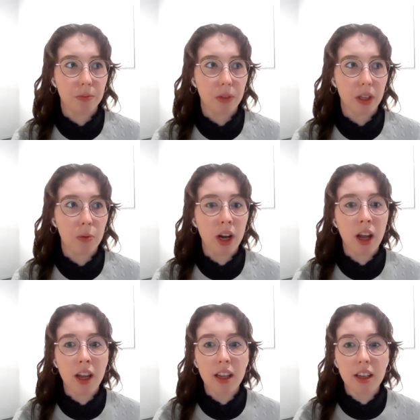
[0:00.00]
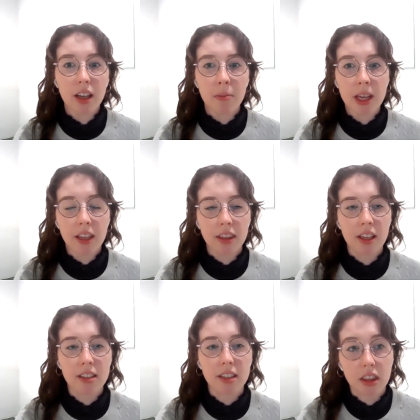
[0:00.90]
like when I am making
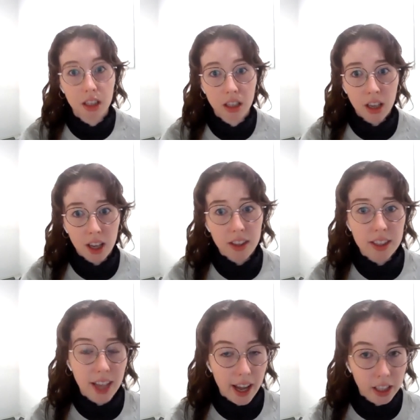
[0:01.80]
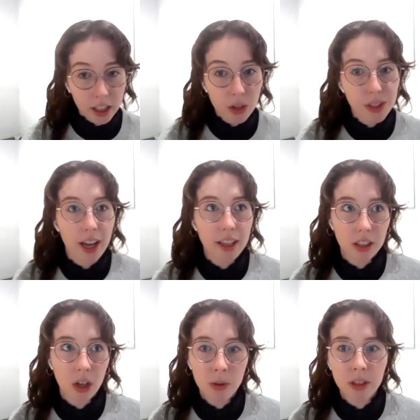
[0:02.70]
things like the, the intaglios, I,
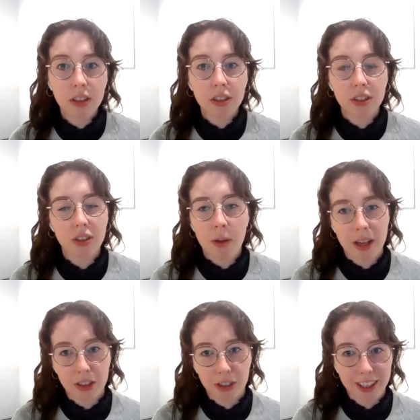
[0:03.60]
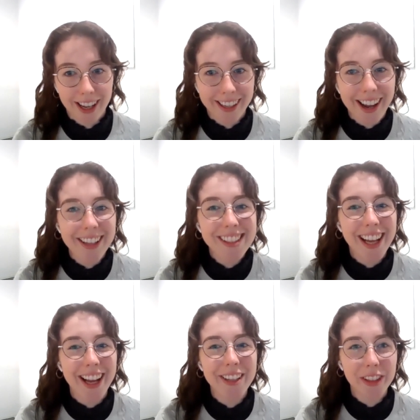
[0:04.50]
no one taught me how to do that. I,
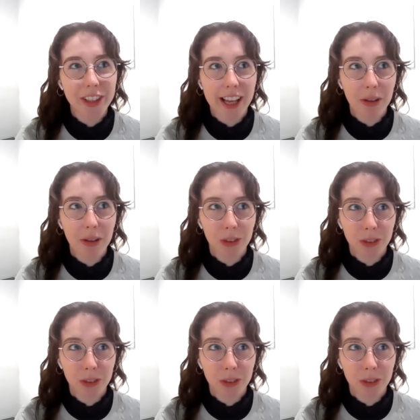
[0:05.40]
I like